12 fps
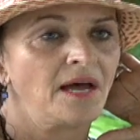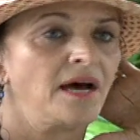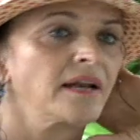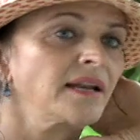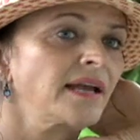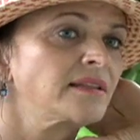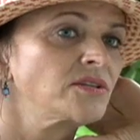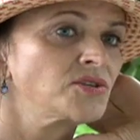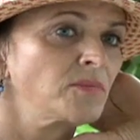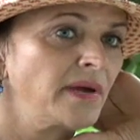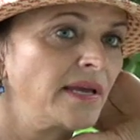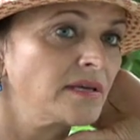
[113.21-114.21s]
Unlike the
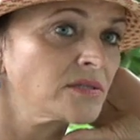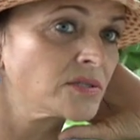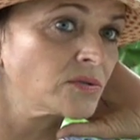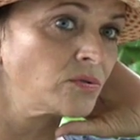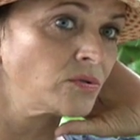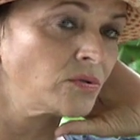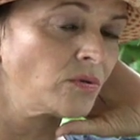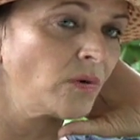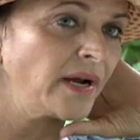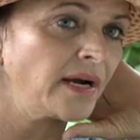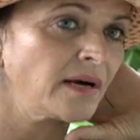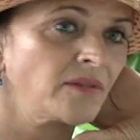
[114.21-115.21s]
Jamaica school,
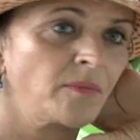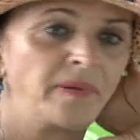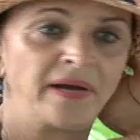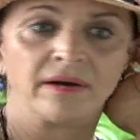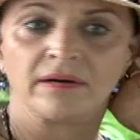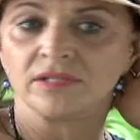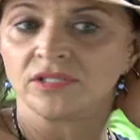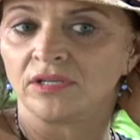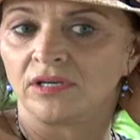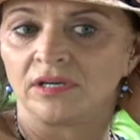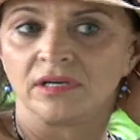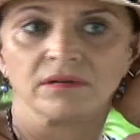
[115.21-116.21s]
where the parents
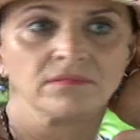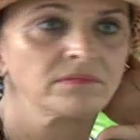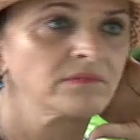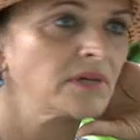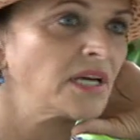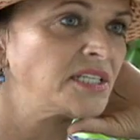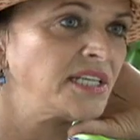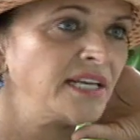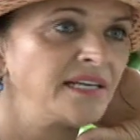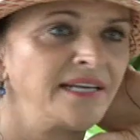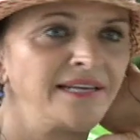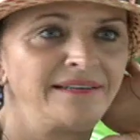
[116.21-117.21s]
are
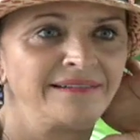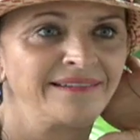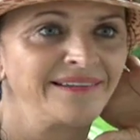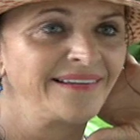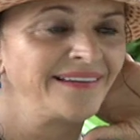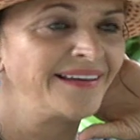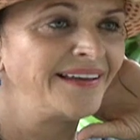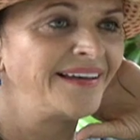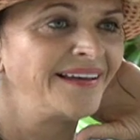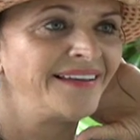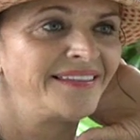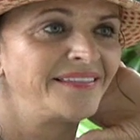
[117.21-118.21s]
attending
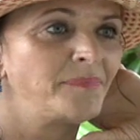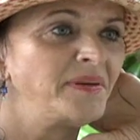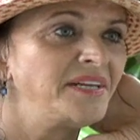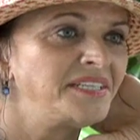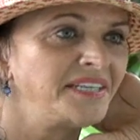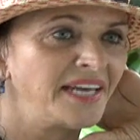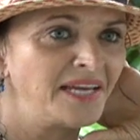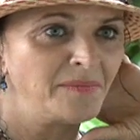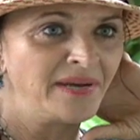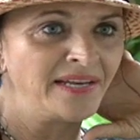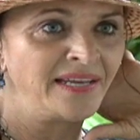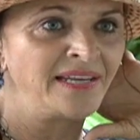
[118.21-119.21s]
the PTA
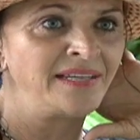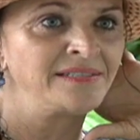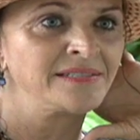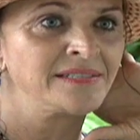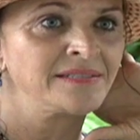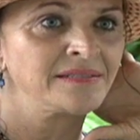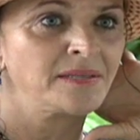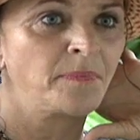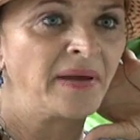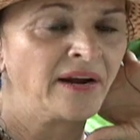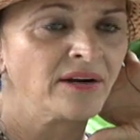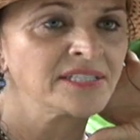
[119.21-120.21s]
meetings, the
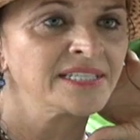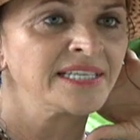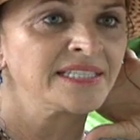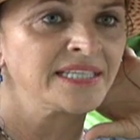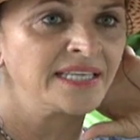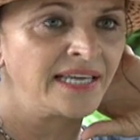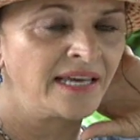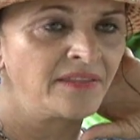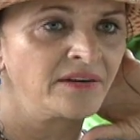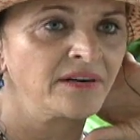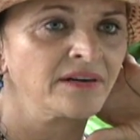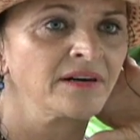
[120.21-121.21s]
parents get
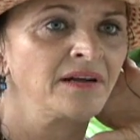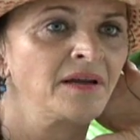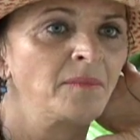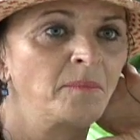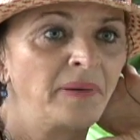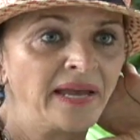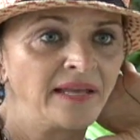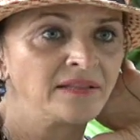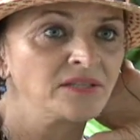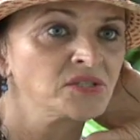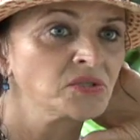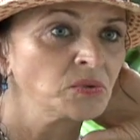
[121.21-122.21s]
together, paint
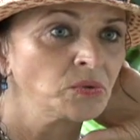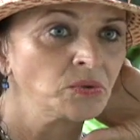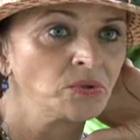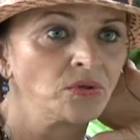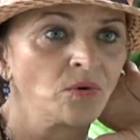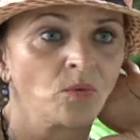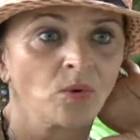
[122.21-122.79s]
the school,